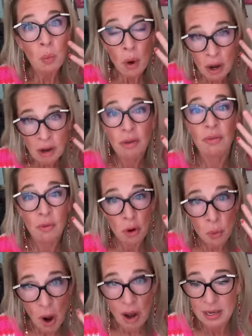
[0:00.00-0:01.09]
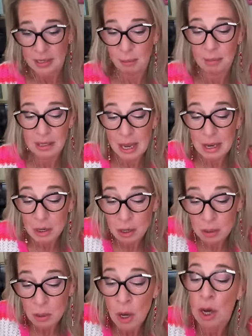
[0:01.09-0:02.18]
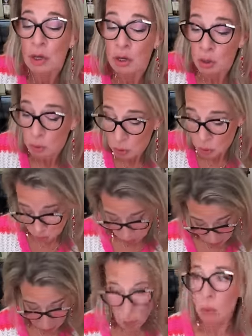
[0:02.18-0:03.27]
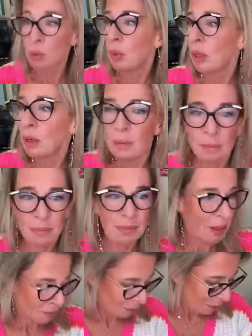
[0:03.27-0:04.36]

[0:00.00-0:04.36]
work through why it's upset you. You take, oh, that